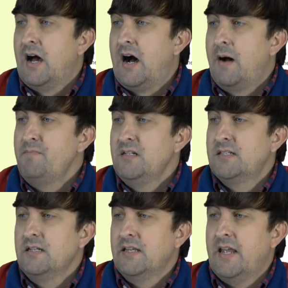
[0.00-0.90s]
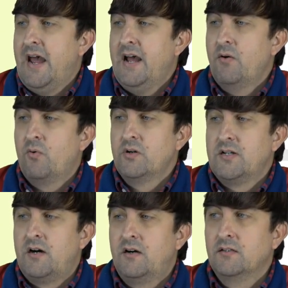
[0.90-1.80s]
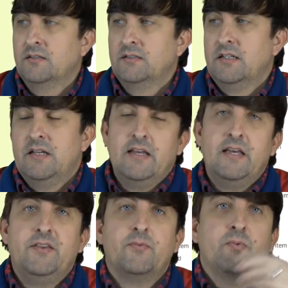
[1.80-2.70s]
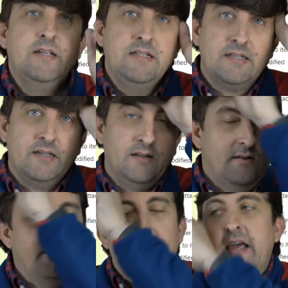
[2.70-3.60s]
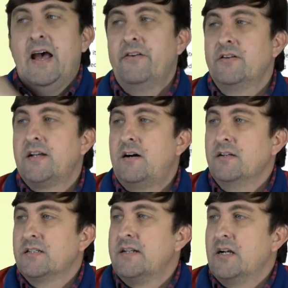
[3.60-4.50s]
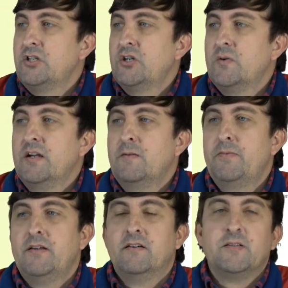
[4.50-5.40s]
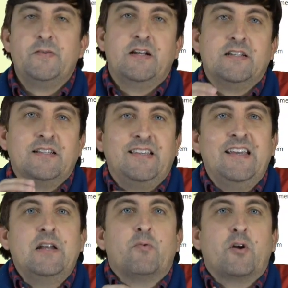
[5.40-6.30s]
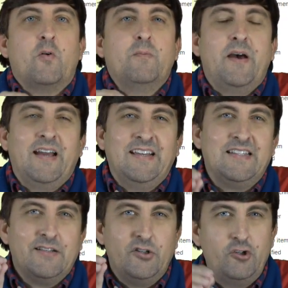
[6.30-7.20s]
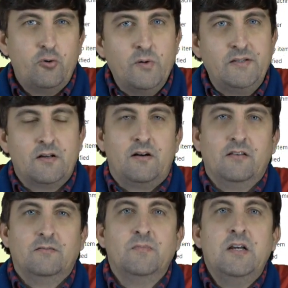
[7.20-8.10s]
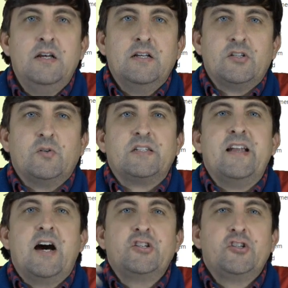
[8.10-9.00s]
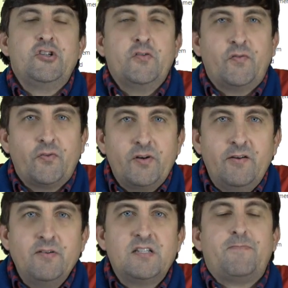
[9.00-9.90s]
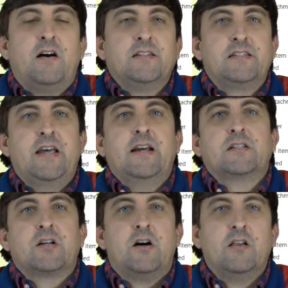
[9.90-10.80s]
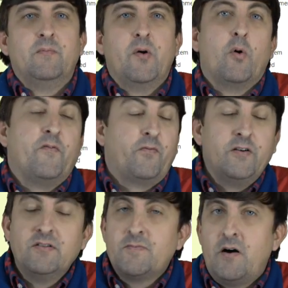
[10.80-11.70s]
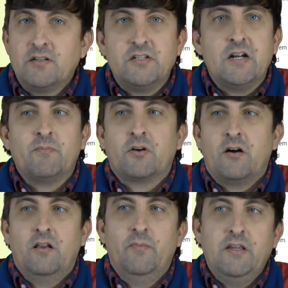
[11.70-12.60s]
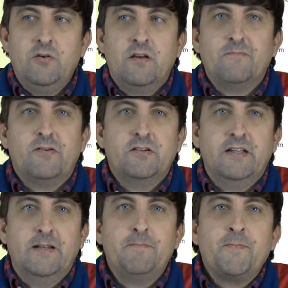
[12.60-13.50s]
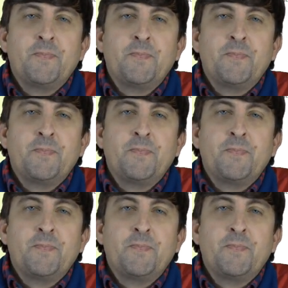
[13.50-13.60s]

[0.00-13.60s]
I'm missing the cat or dog. And the reason the cat or dog is not showing up here is because, again, we're going back, it's a choice column. So it's not just your free response text column or free response number column that you can put in.